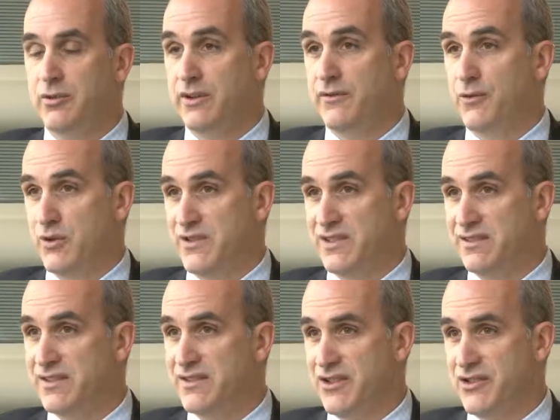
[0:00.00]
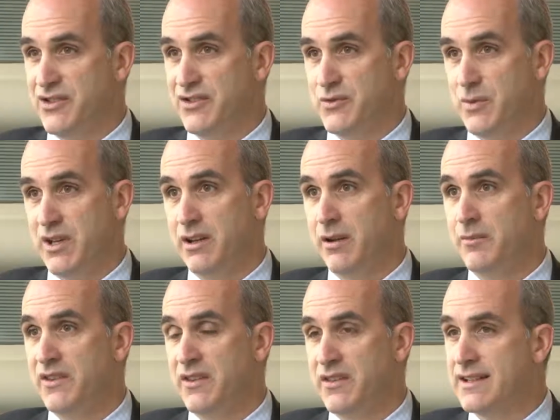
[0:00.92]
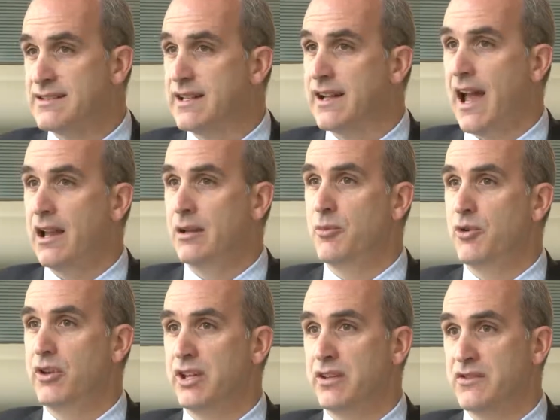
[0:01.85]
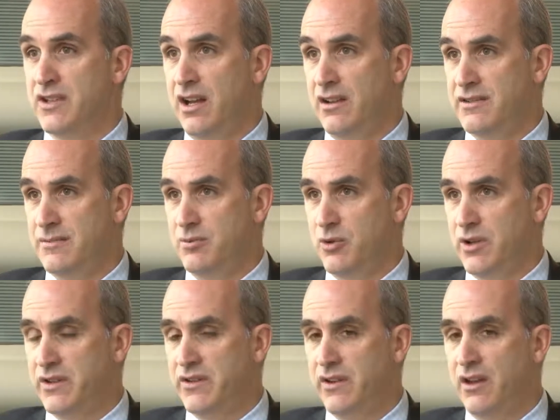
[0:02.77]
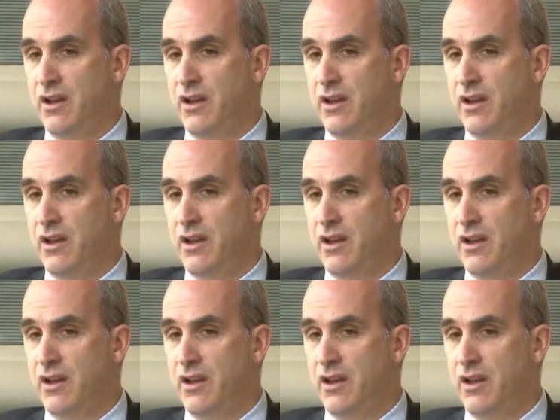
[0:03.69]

enforcing decisions when it comes to things like alimony and child support